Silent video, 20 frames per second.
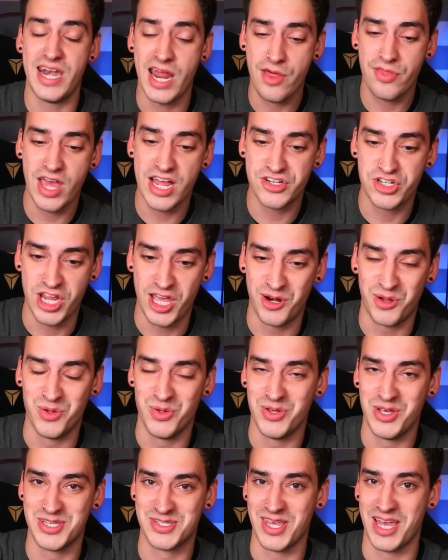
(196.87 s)
And now that
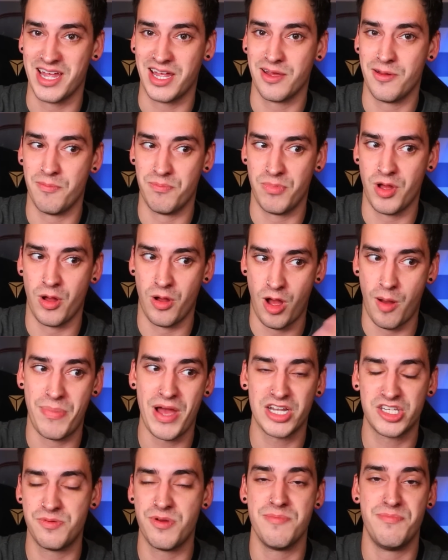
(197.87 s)
channel is like
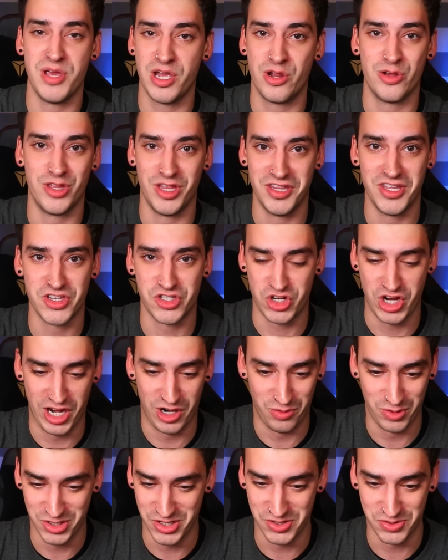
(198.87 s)
about to be bigger than this
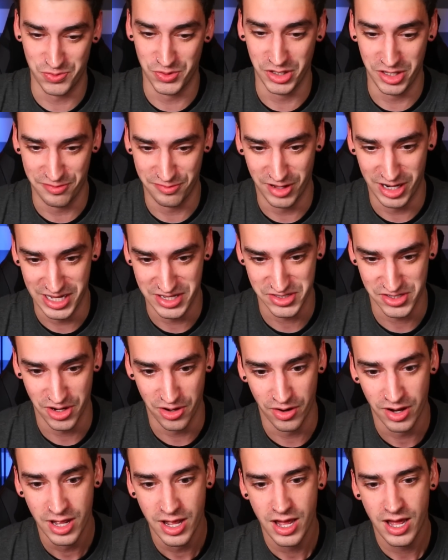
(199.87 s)
channel, which is really funny.
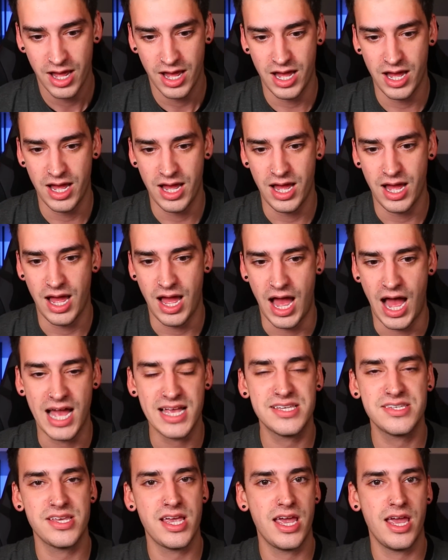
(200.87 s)
So
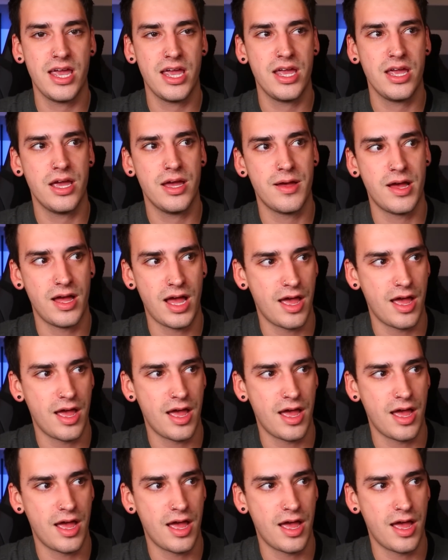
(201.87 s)
I say